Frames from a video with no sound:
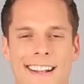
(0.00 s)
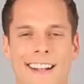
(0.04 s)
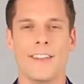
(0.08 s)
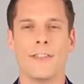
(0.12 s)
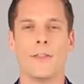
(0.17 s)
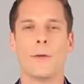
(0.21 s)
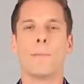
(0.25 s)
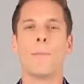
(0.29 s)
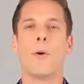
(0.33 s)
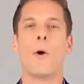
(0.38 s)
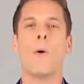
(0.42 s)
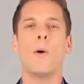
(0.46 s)

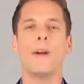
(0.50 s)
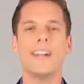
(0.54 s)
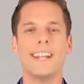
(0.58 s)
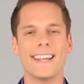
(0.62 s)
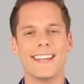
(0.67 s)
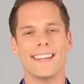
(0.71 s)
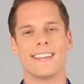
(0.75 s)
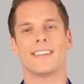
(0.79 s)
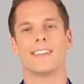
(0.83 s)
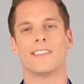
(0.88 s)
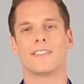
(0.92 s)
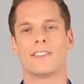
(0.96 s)
The point
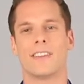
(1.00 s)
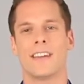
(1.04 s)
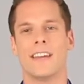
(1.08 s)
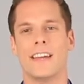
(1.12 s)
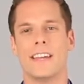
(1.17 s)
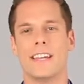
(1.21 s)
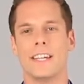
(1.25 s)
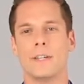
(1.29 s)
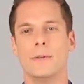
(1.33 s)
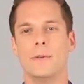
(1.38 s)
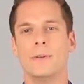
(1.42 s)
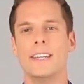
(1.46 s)
is,
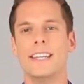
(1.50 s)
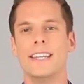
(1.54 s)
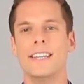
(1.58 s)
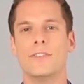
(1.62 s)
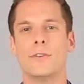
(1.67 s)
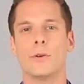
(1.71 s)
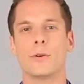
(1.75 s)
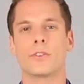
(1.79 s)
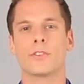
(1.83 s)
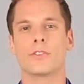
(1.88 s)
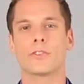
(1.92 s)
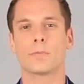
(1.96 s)
you need
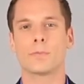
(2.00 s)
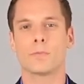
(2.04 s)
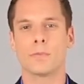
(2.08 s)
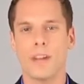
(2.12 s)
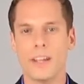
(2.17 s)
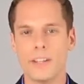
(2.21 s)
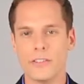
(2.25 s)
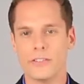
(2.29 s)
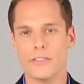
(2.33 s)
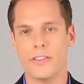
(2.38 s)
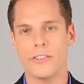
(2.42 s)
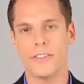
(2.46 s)
to
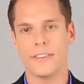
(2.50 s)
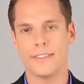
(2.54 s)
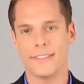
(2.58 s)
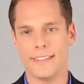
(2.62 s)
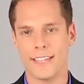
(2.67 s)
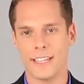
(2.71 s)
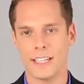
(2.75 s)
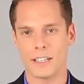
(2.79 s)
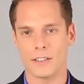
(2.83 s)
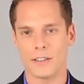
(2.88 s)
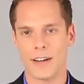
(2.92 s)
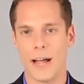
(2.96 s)
express to the
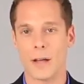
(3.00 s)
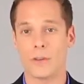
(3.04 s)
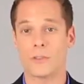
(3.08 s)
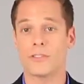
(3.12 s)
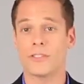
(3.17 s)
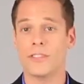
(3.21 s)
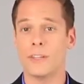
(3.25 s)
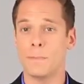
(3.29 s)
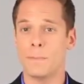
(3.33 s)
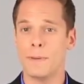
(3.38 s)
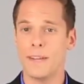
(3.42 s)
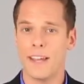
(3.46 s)
dealer how
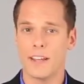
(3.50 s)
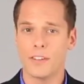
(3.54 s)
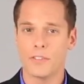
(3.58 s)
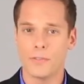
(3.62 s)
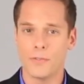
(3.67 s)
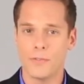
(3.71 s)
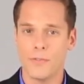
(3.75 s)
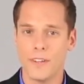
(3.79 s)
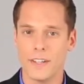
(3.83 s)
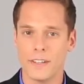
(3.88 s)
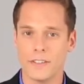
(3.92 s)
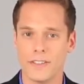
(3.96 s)
CPS
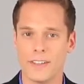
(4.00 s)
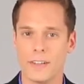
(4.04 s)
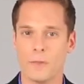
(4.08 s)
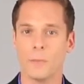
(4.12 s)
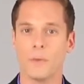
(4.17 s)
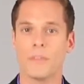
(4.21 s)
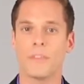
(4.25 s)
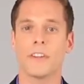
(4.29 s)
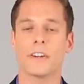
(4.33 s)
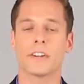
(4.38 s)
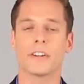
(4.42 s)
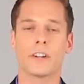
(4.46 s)
fits in
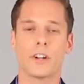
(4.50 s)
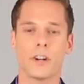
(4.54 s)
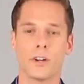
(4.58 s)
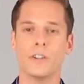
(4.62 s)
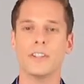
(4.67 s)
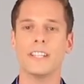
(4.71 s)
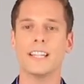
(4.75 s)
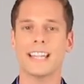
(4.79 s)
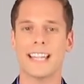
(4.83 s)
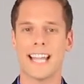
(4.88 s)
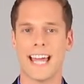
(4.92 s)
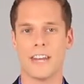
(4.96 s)
with their
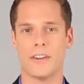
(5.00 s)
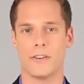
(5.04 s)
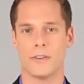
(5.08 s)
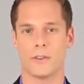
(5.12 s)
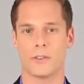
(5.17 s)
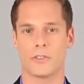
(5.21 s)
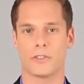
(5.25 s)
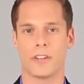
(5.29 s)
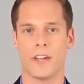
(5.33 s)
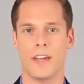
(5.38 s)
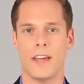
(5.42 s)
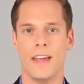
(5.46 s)
current
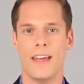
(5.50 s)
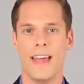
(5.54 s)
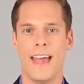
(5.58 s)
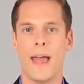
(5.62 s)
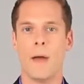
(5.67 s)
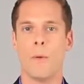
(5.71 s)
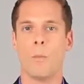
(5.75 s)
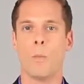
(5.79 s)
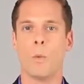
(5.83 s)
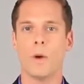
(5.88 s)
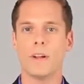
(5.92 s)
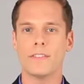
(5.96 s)
lenders
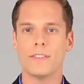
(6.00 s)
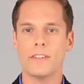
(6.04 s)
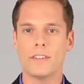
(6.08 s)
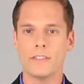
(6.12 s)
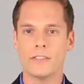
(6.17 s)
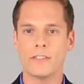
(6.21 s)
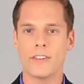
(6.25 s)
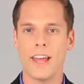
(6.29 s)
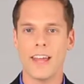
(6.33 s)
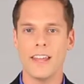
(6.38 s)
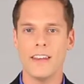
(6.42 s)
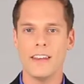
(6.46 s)
and what to
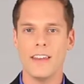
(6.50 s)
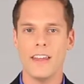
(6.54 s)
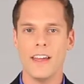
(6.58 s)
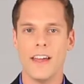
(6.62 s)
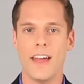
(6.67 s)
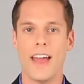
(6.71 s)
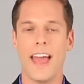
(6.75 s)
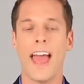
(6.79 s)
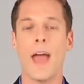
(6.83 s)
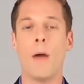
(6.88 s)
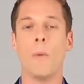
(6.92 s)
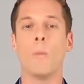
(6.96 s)
send
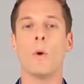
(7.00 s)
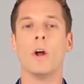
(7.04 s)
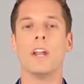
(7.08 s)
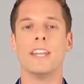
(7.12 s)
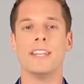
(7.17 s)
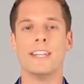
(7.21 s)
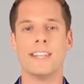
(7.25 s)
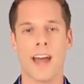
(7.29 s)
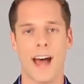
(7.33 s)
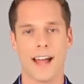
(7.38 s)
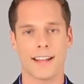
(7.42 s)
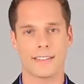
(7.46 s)
and what
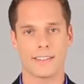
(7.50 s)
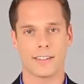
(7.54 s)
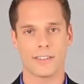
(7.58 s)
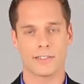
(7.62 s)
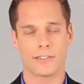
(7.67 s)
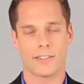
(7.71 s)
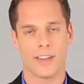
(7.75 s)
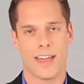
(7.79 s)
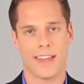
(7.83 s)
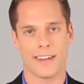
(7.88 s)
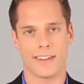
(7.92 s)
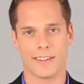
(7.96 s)
not to
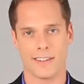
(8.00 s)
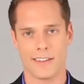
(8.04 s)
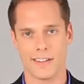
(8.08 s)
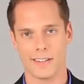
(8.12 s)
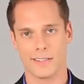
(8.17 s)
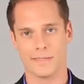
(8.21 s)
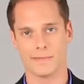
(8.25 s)
send.